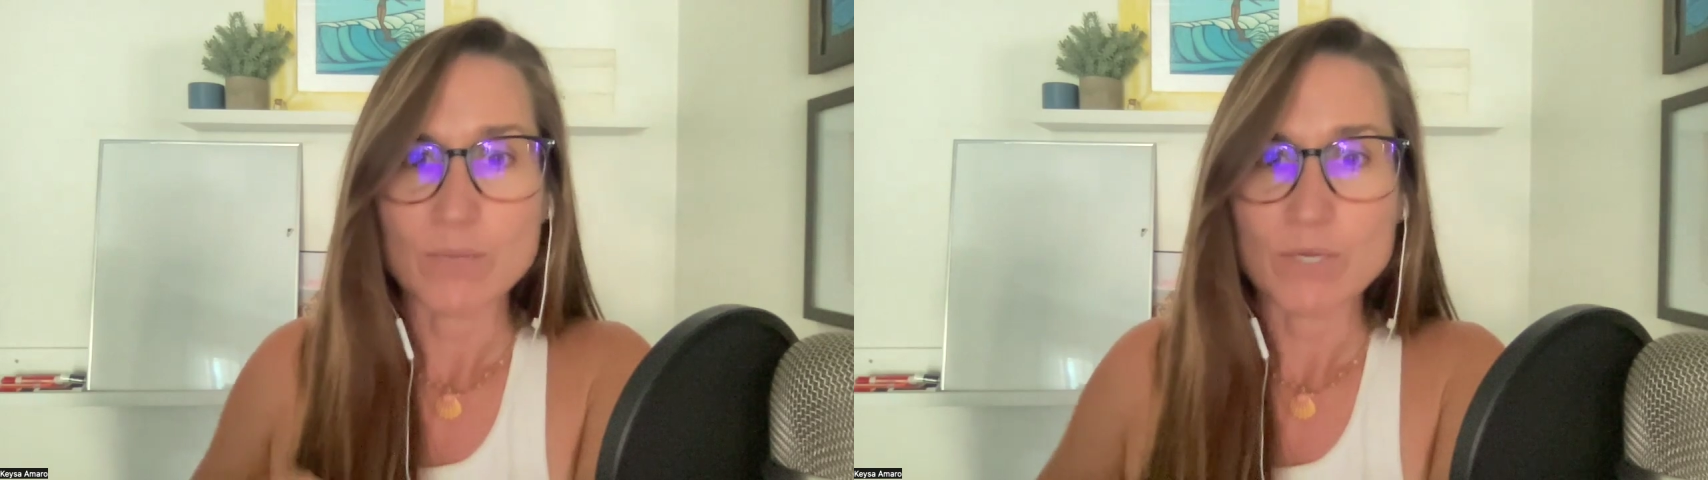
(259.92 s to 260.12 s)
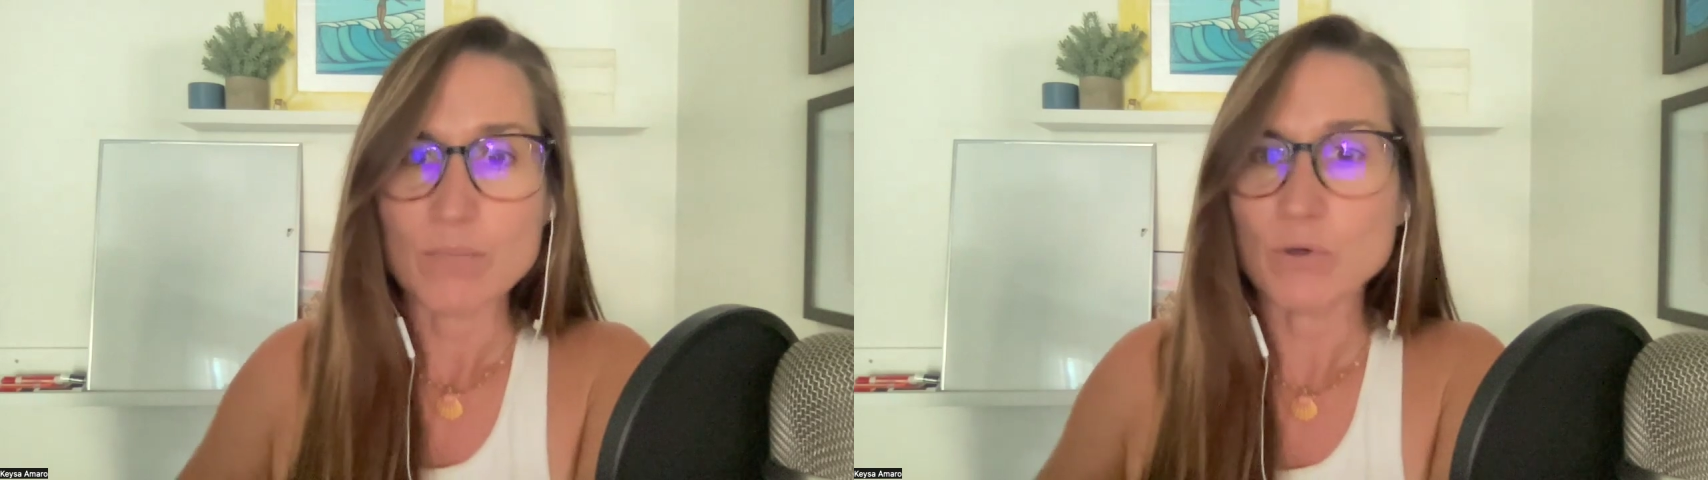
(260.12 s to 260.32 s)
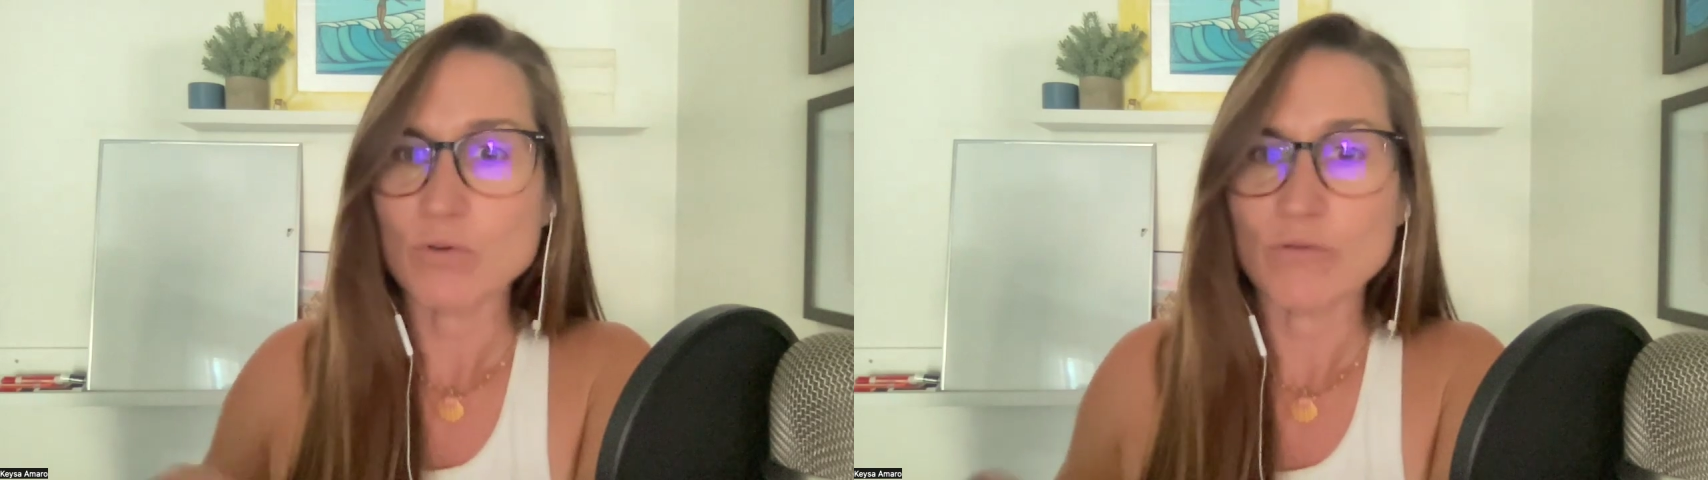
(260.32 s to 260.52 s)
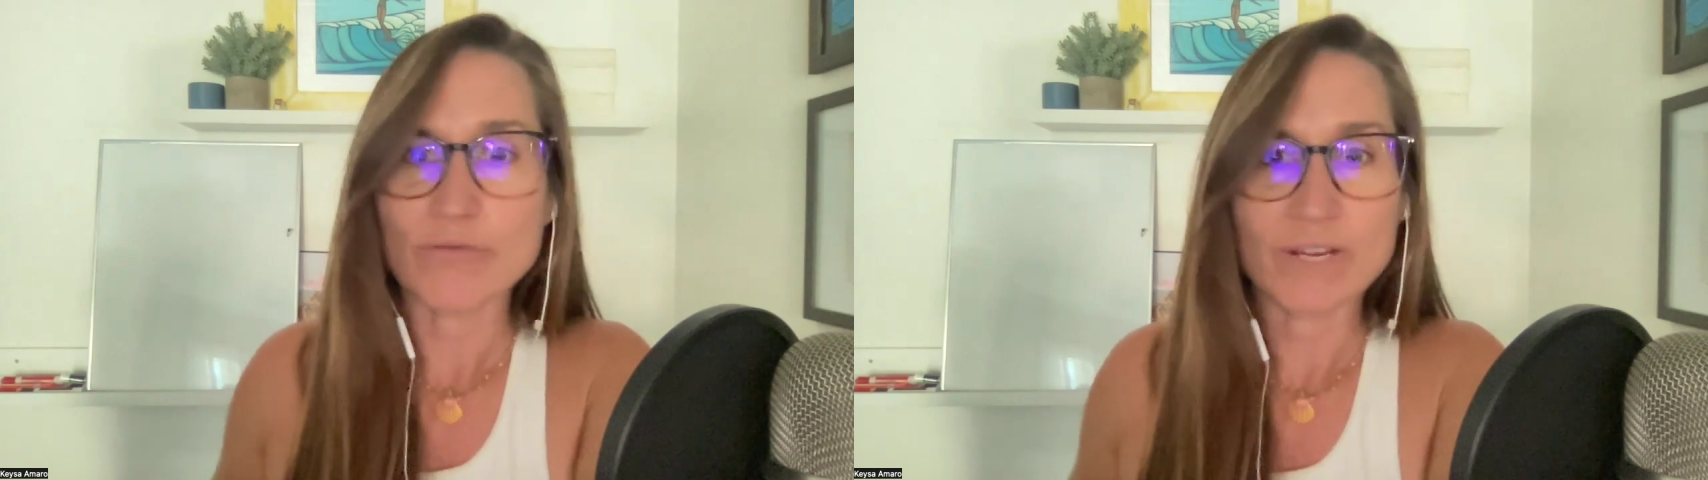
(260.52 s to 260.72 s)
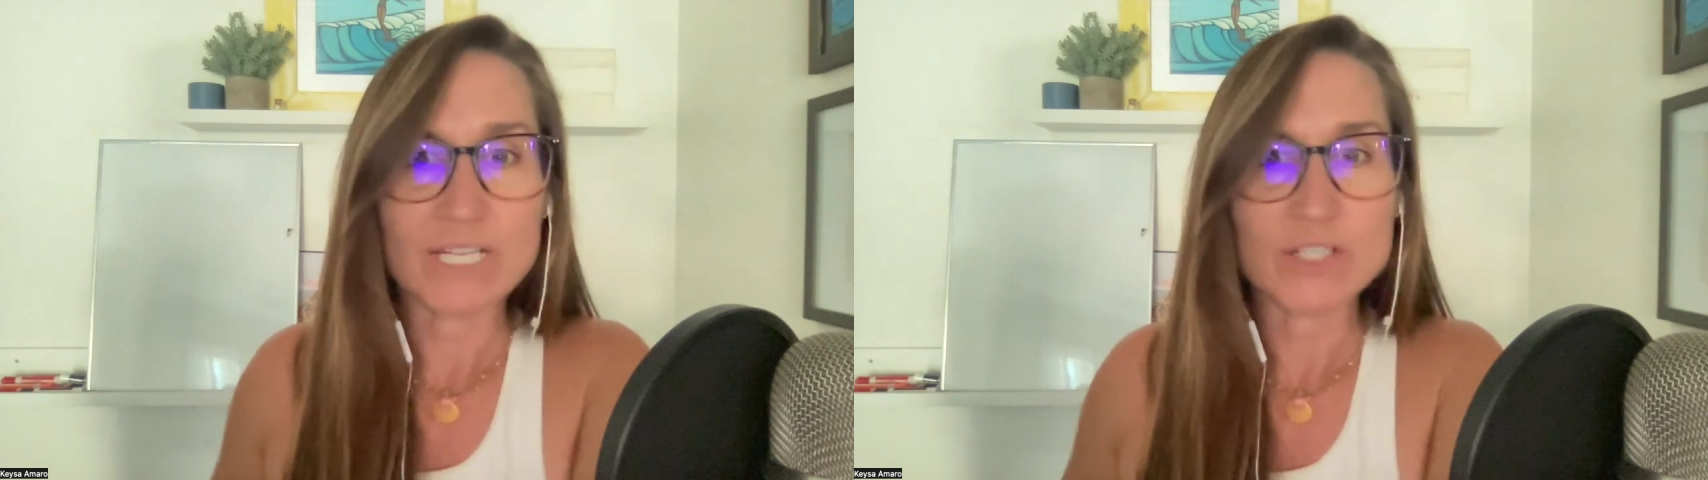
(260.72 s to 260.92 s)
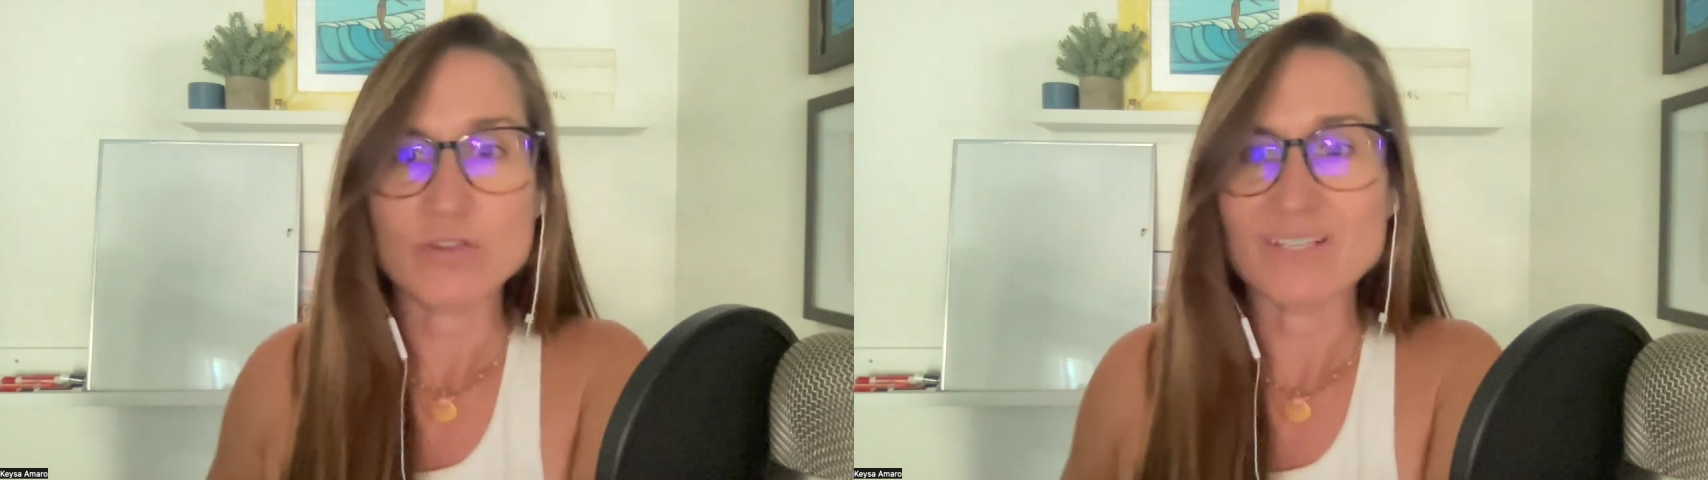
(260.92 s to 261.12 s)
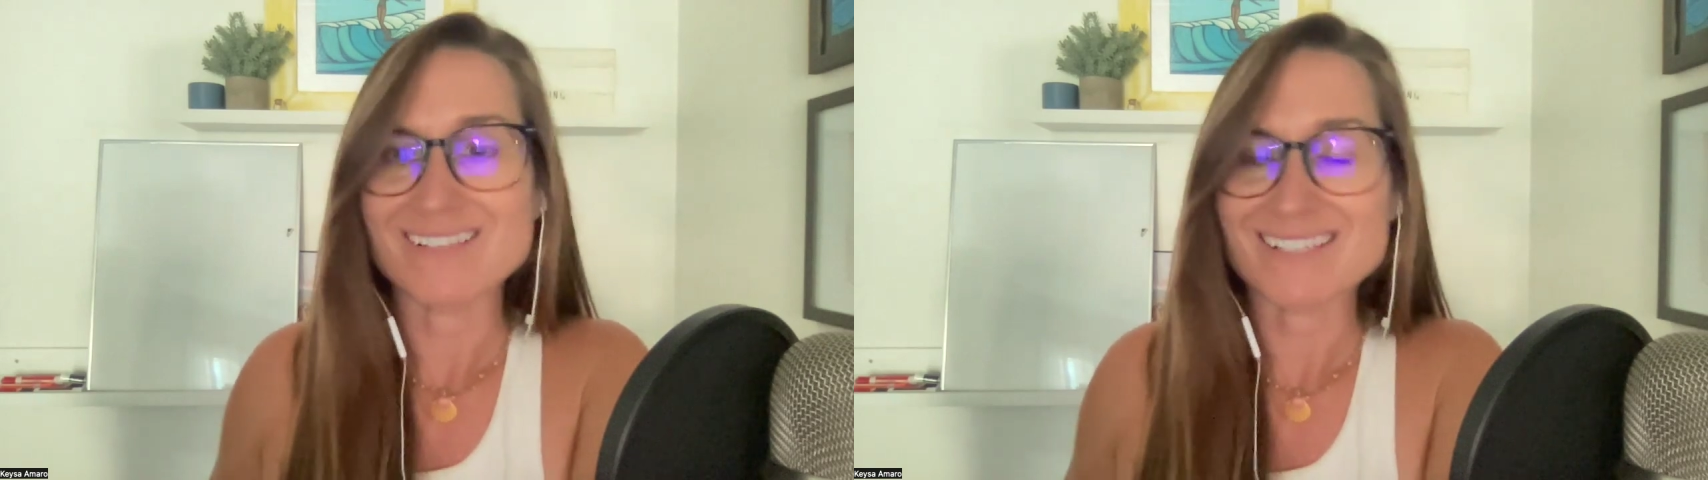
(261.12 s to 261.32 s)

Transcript: people who fit into the